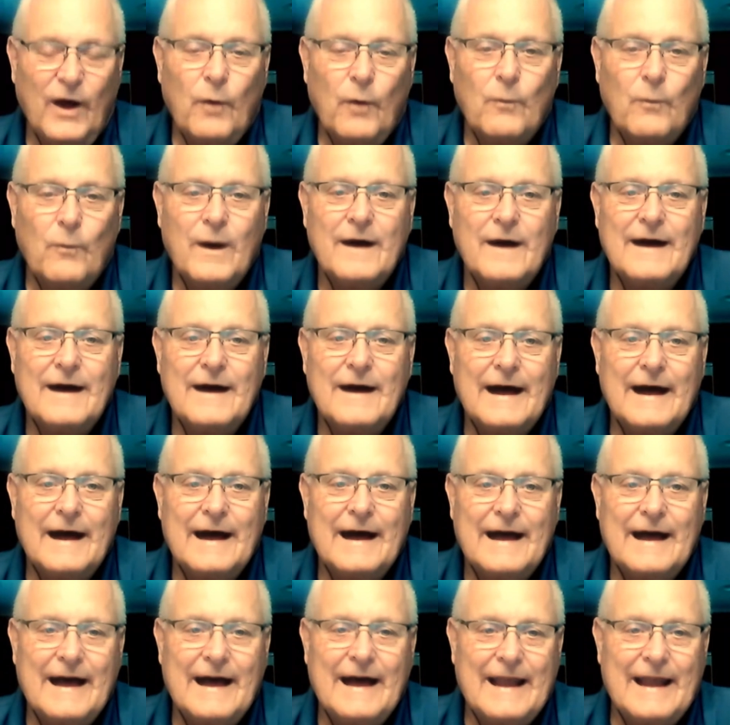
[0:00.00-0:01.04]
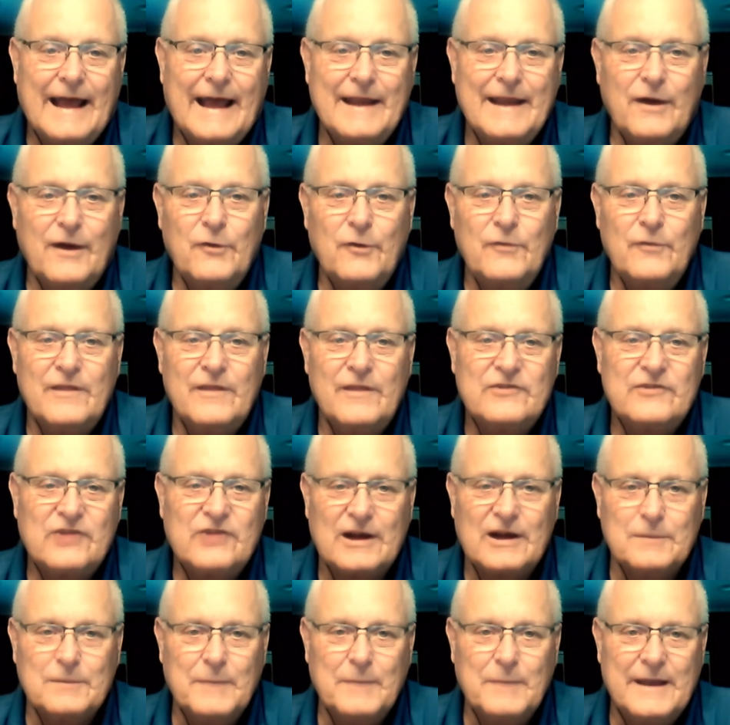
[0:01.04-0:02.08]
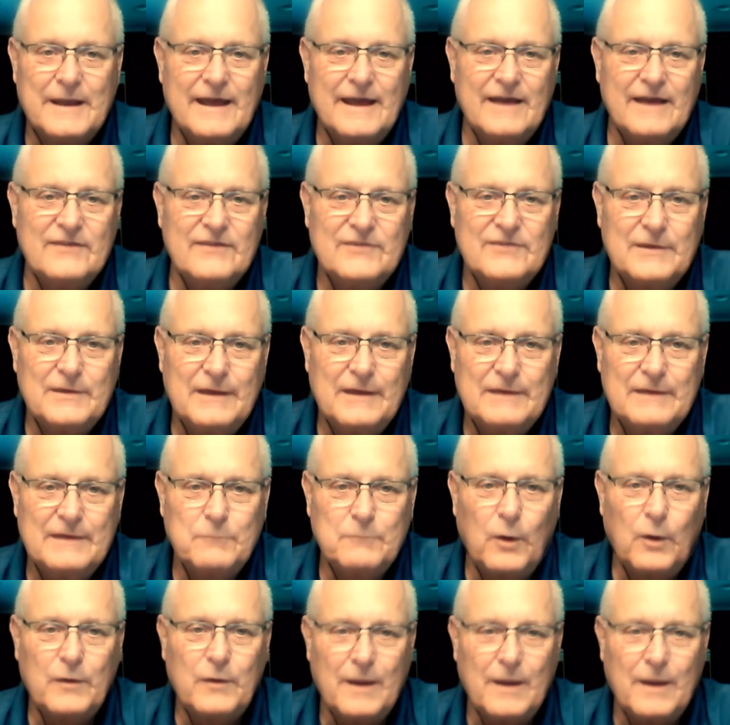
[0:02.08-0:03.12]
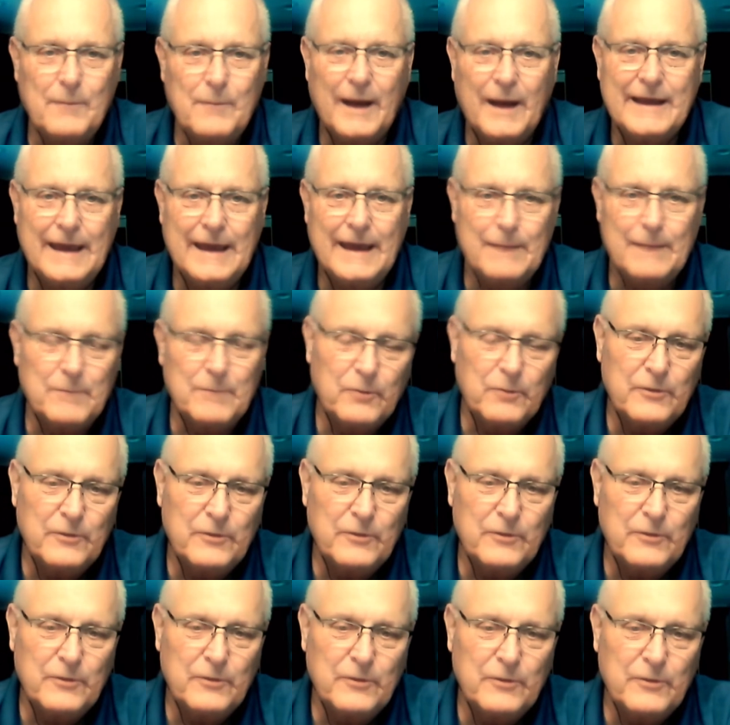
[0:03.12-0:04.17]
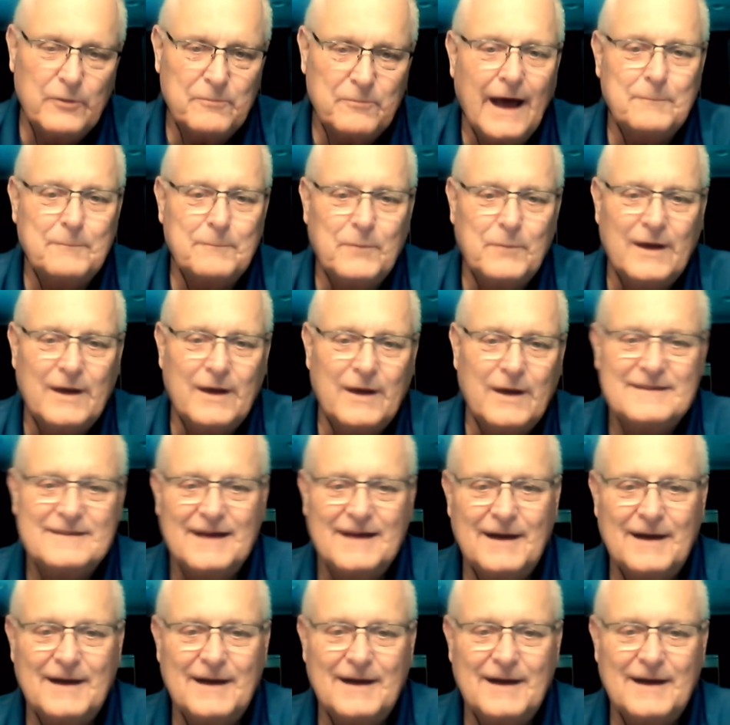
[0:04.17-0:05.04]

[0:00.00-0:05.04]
Well, and I know who the gentleman is. He won't come on camera with me yet, but we've